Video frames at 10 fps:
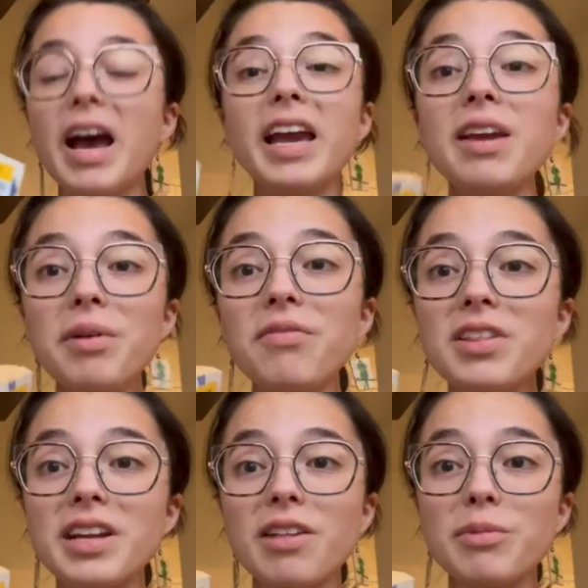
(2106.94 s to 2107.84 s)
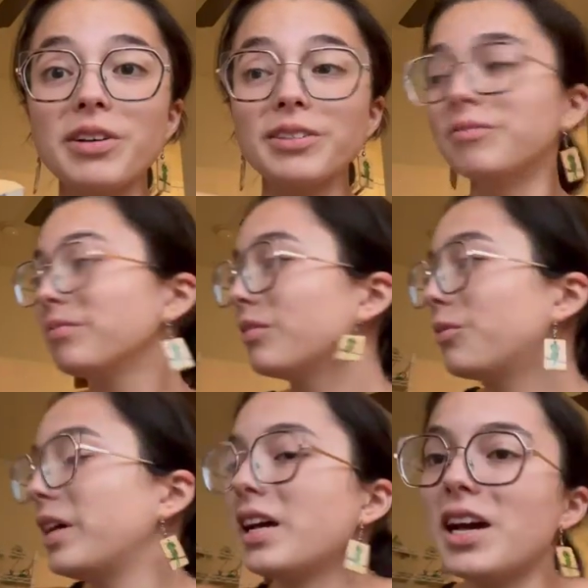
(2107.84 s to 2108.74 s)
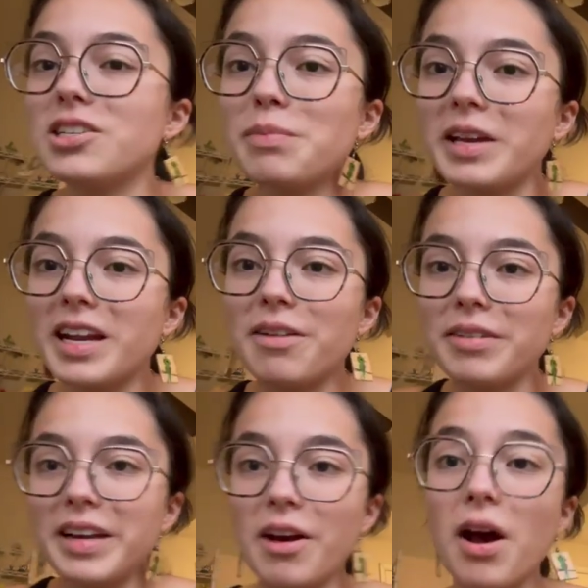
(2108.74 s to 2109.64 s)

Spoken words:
can't wait for the next book. Wait, I should pick it out right now.